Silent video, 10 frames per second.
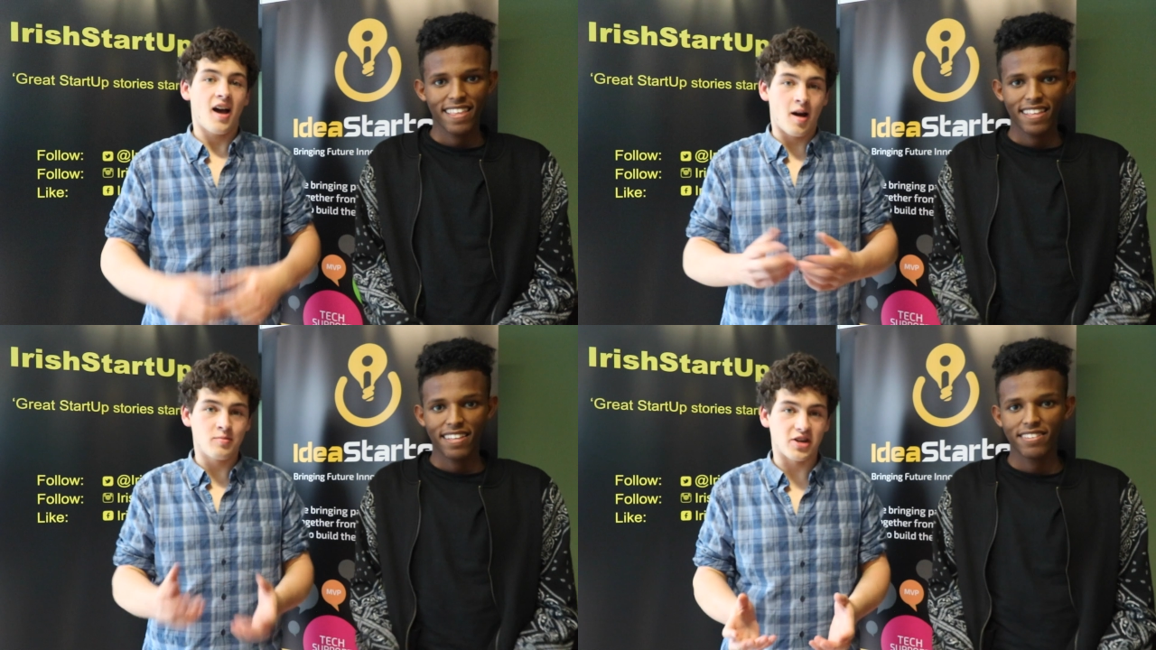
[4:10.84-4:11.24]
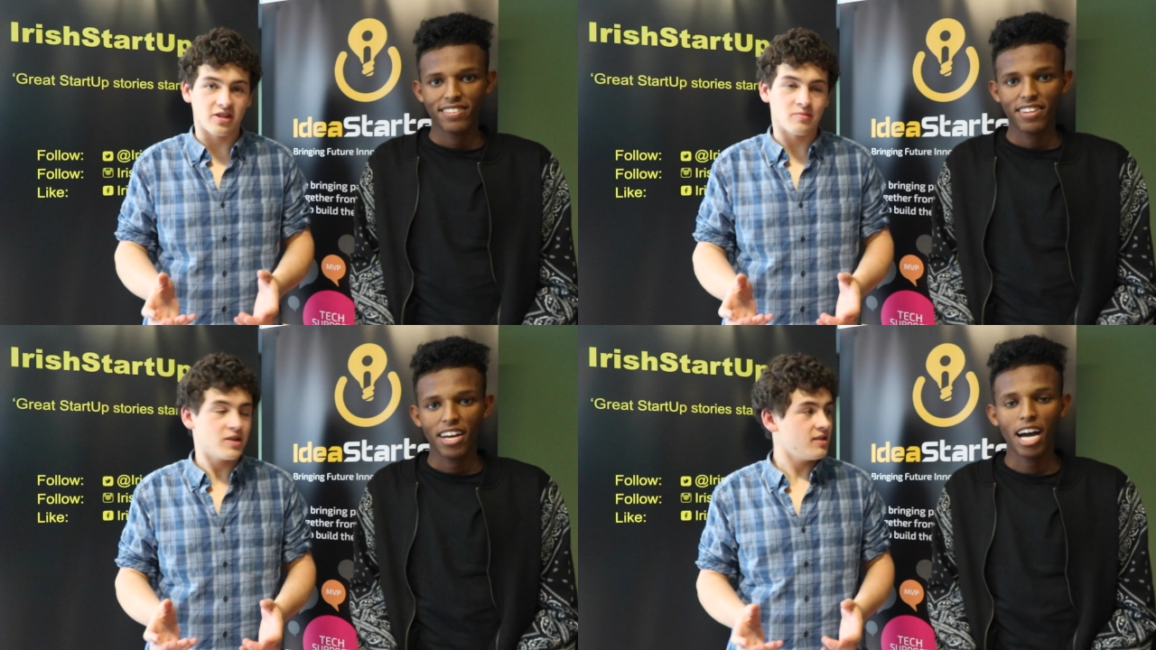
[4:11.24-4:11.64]
Speaker 1: I'm
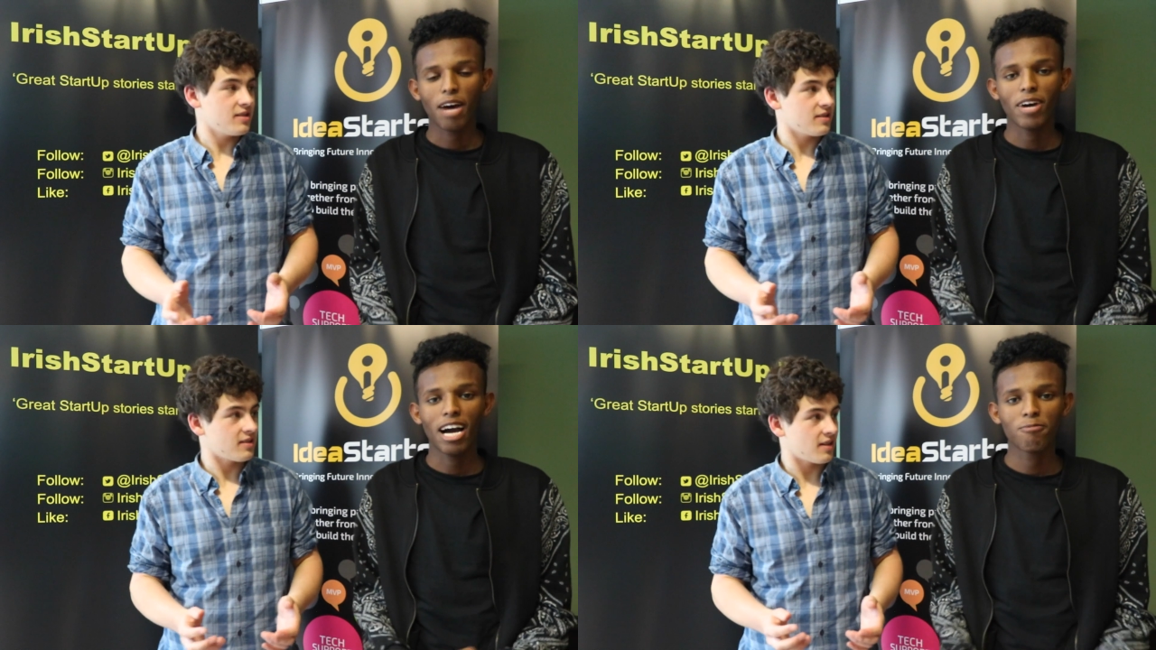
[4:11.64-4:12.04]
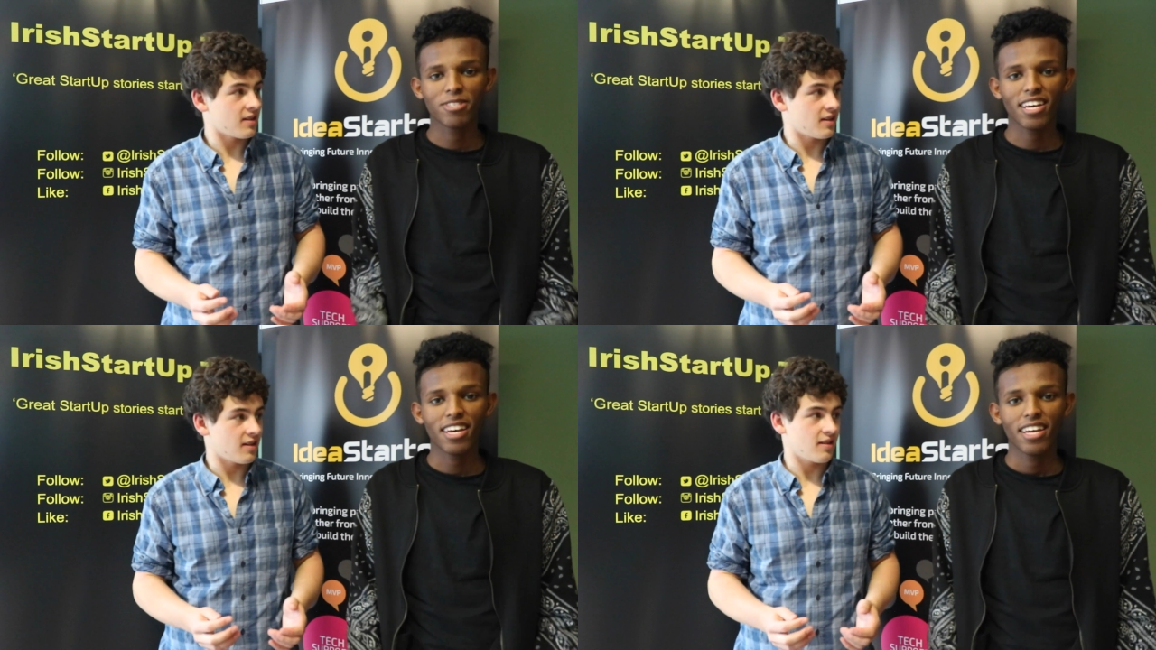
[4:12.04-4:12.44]
Jeremy. I'm
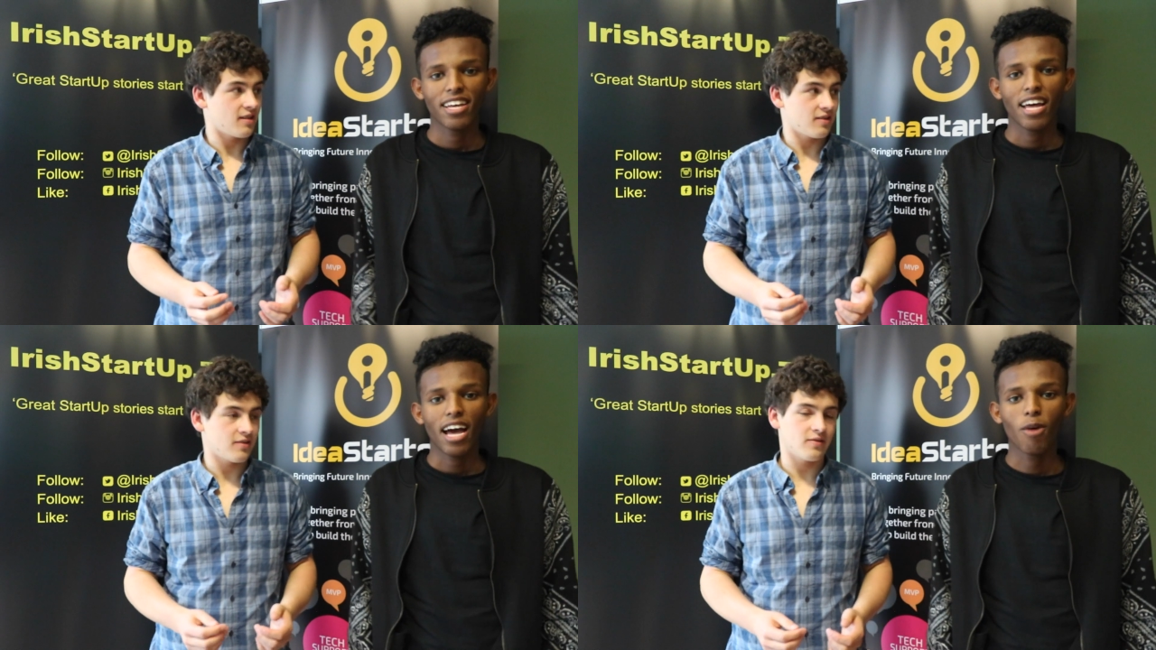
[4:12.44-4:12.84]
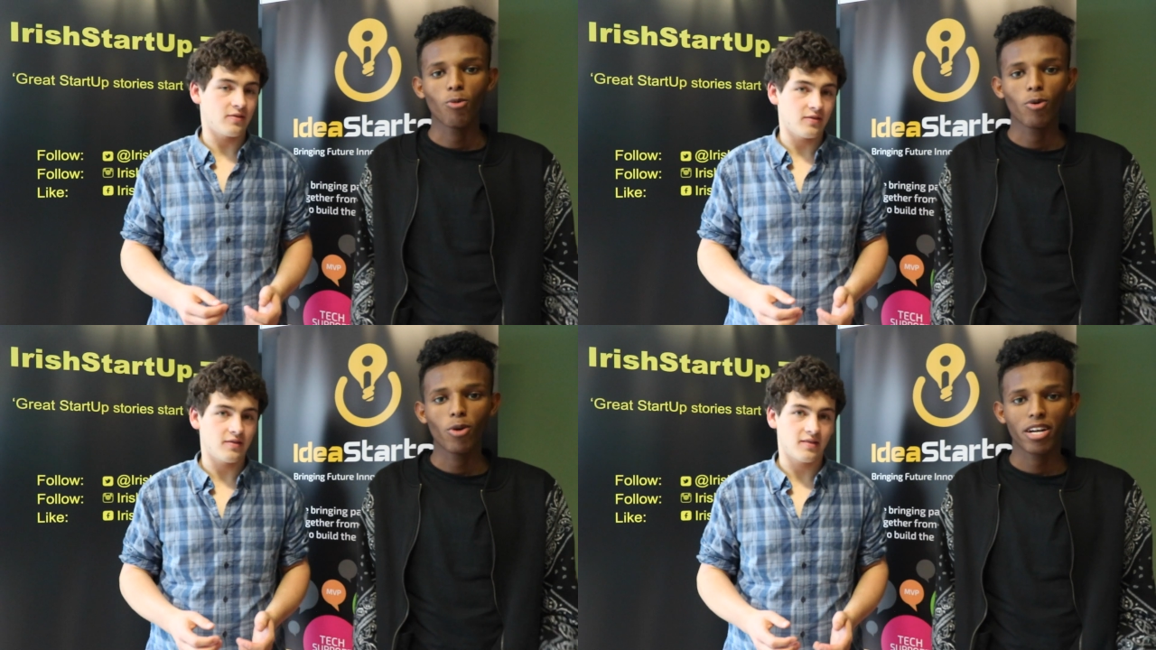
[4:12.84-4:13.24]
Hamza and
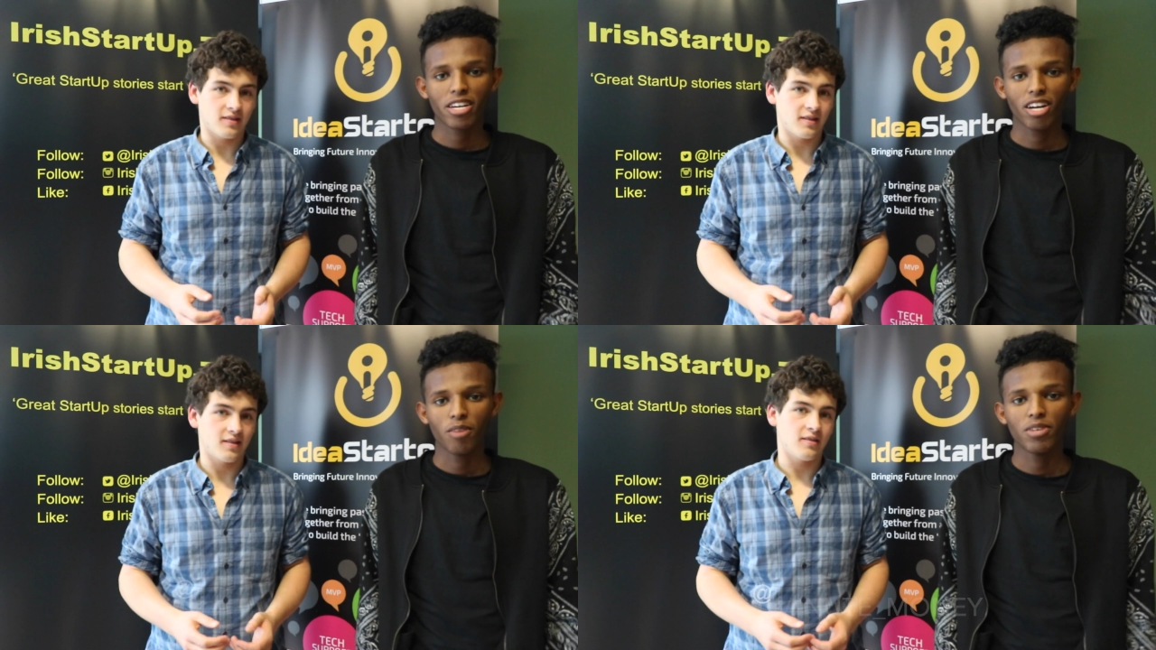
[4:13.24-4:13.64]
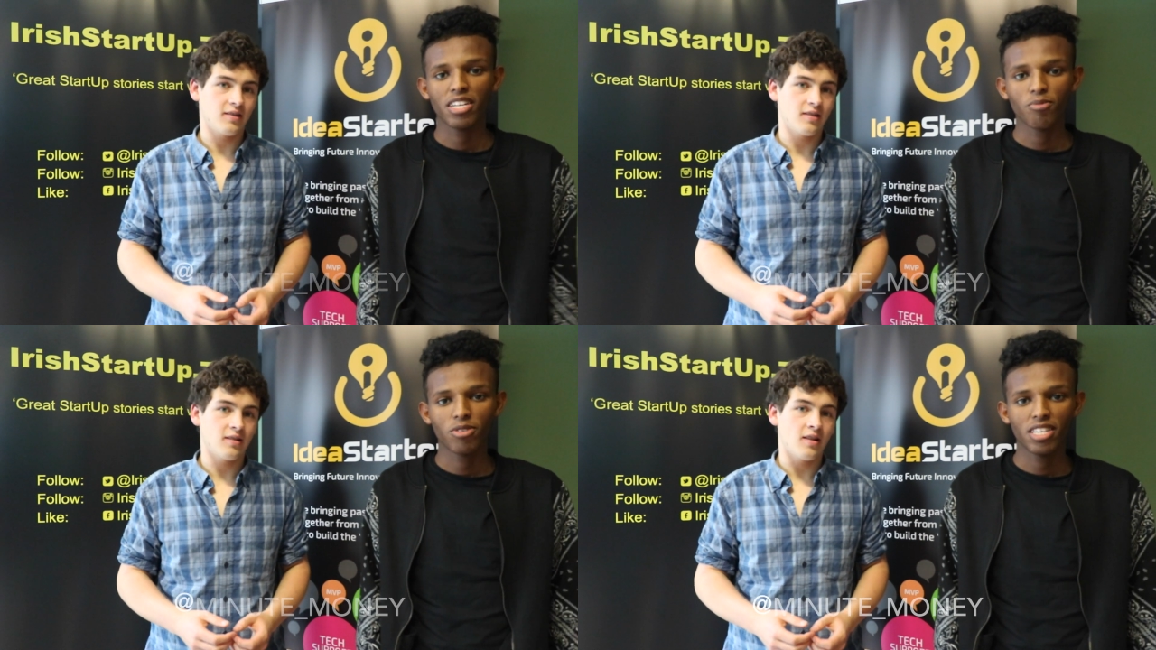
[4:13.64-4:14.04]
we're working on
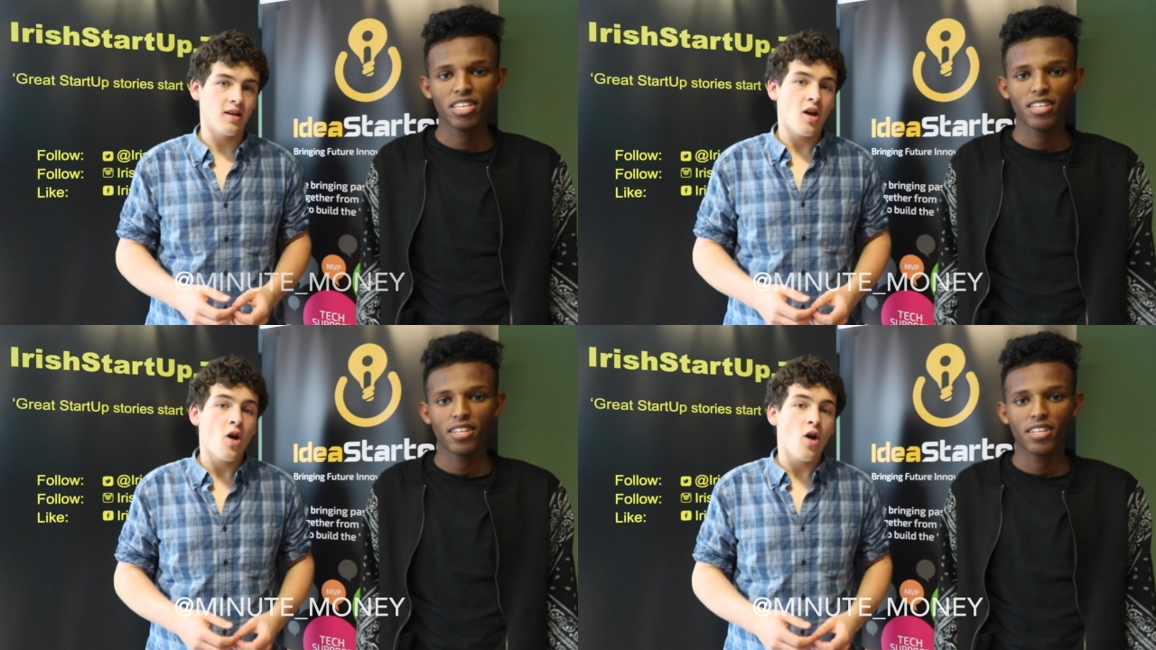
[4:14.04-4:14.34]
Minute Money